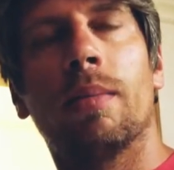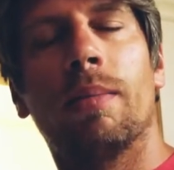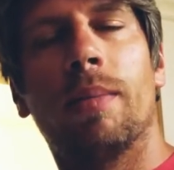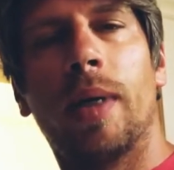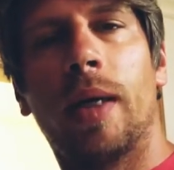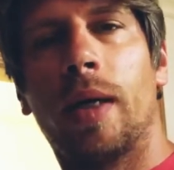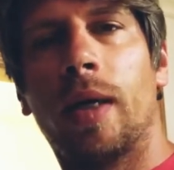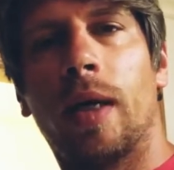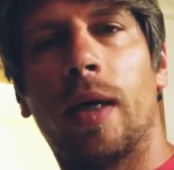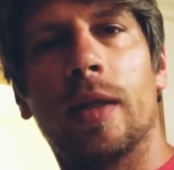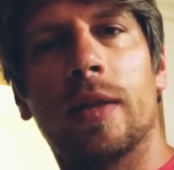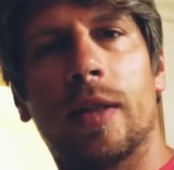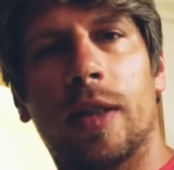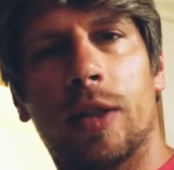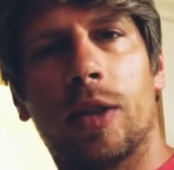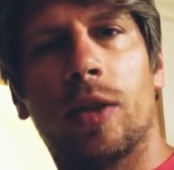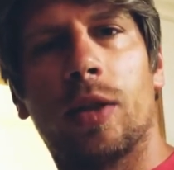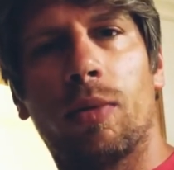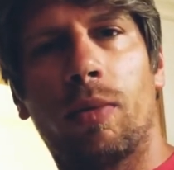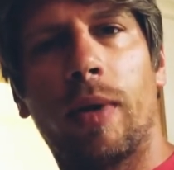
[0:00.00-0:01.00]
because
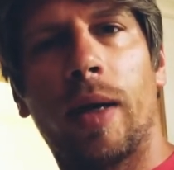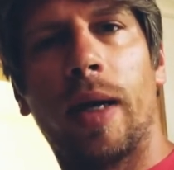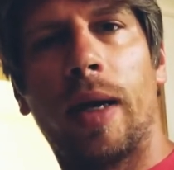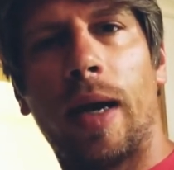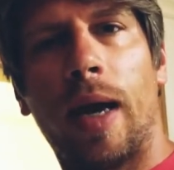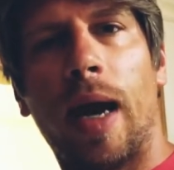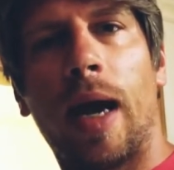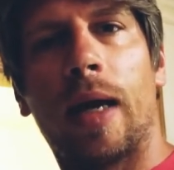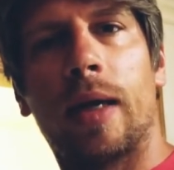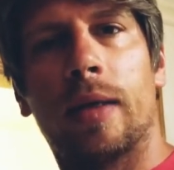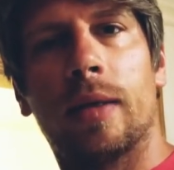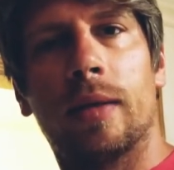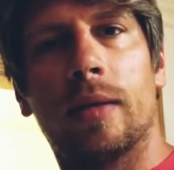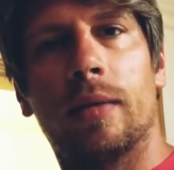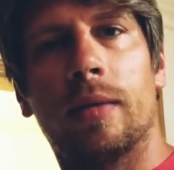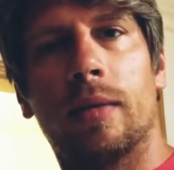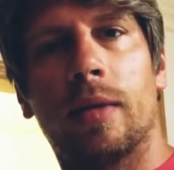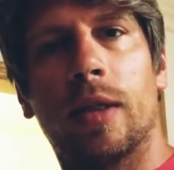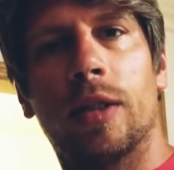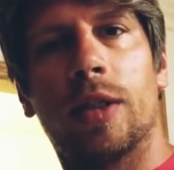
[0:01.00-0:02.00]
that's the way he acted
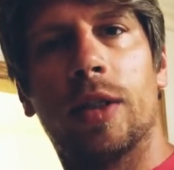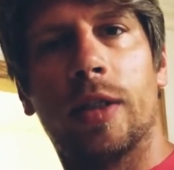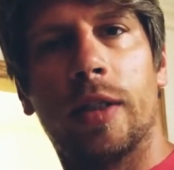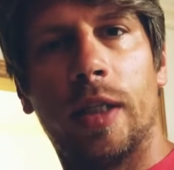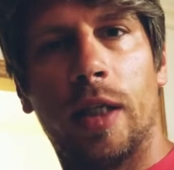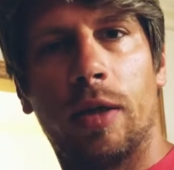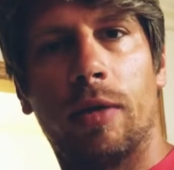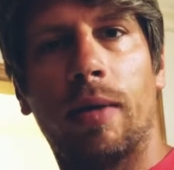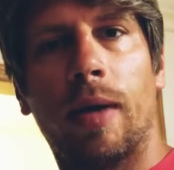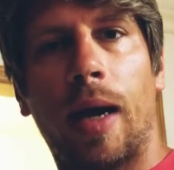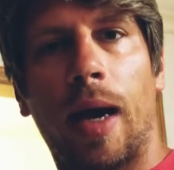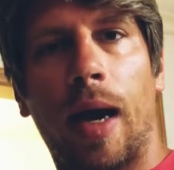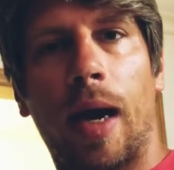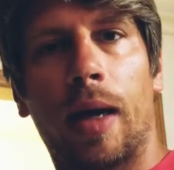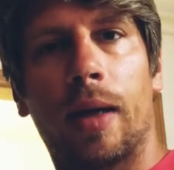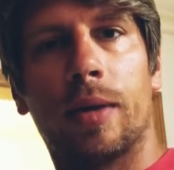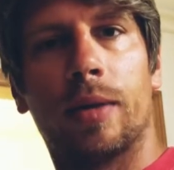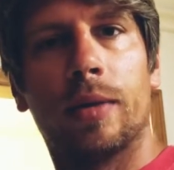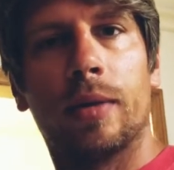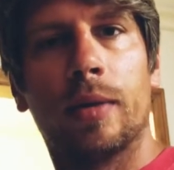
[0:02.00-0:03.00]
and still
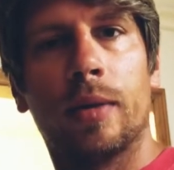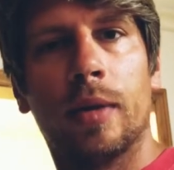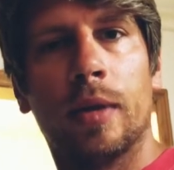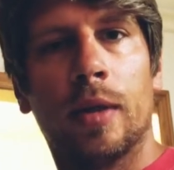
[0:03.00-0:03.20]
acts.